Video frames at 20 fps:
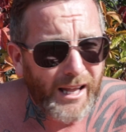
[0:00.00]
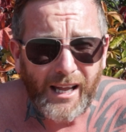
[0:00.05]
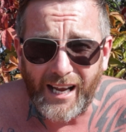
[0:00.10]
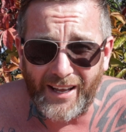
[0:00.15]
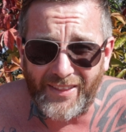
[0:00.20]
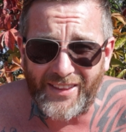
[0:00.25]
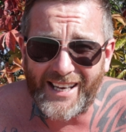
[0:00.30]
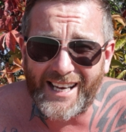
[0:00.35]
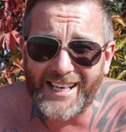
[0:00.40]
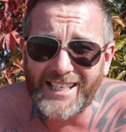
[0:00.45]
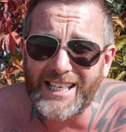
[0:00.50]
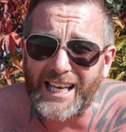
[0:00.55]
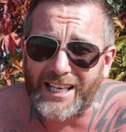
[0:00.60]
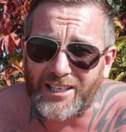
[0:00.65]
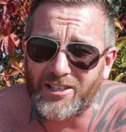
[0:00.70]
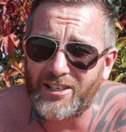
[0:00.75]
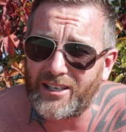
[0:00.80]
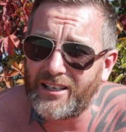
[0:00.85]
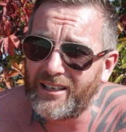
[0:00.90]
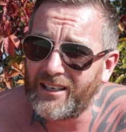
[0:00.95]
And they
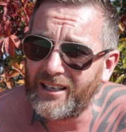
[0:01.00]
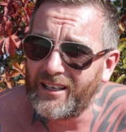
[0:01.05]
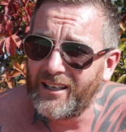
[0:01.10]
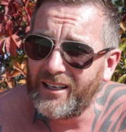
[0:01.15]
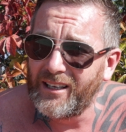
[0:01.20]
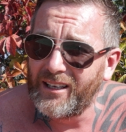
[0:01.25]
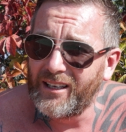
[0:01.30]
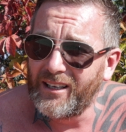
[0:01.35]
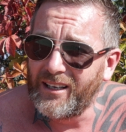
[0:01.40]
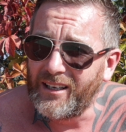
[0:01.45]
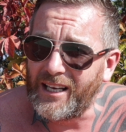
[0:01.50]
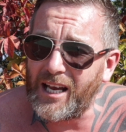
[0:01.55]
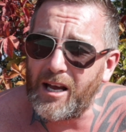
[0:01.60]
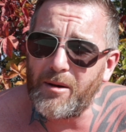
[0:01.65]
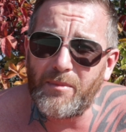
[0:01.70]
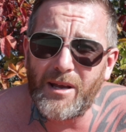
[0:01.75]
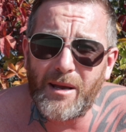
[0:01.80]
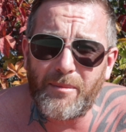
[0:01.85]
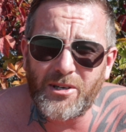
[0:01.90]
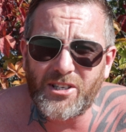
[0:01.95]
exist.
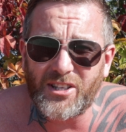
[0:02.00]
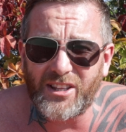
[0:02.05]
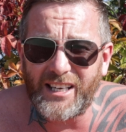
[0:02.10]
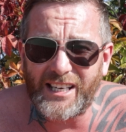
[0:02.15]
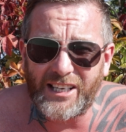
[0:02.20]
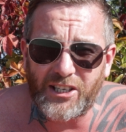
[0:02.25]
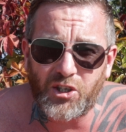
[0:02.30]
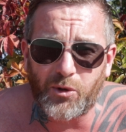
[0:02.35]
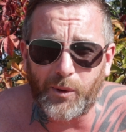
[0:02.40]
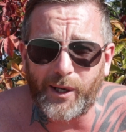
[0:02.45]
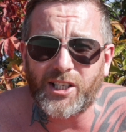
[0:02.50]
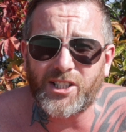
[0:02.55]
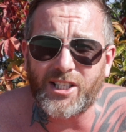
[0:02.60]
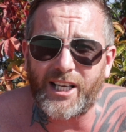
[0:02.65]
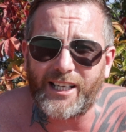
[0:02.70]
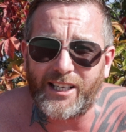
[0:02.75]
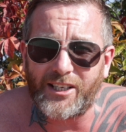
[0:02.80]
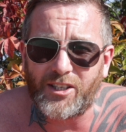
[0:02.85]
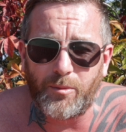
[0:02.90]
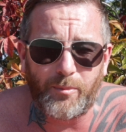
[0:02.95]
Maybe they need tweaks
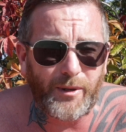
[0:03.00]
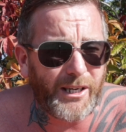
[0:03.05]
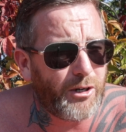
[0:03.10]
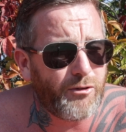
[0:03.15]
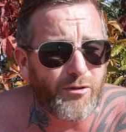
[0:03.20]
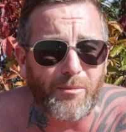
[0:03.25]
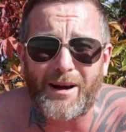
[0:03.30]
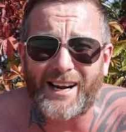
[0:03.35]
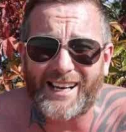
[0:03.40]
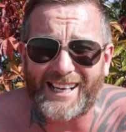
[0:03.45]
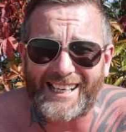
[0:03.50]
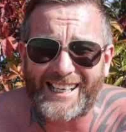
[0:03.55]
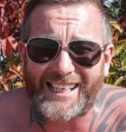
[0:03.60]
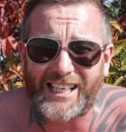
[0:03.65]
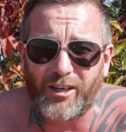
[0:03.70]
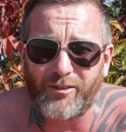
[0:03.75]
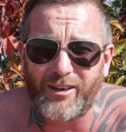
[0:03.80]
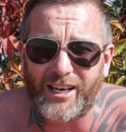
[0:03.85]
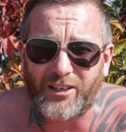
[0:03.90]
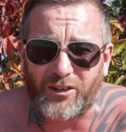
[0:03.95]
slightly to be grammatically
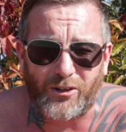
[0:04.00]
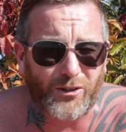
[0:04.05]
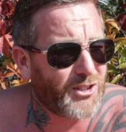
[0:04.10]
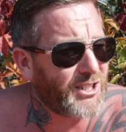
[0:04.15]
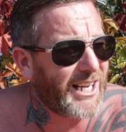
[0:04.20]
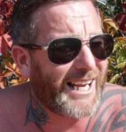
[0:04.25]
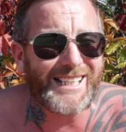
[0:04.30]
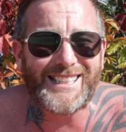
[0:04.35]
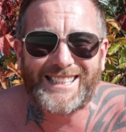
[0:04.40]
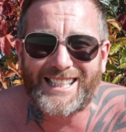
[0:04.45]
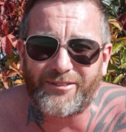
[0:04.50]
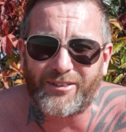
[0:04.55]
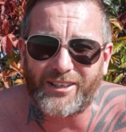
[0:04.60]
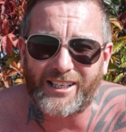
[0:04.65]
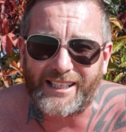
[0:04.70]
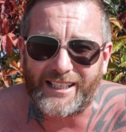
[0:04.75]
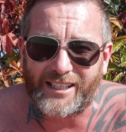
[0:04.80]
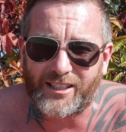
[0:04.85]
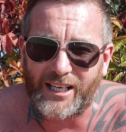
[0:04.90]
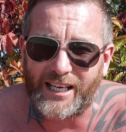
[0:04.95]
correct or
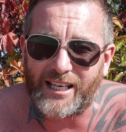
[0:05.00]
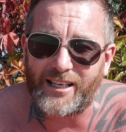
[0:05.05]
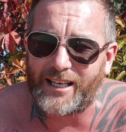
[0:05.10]
scientifically,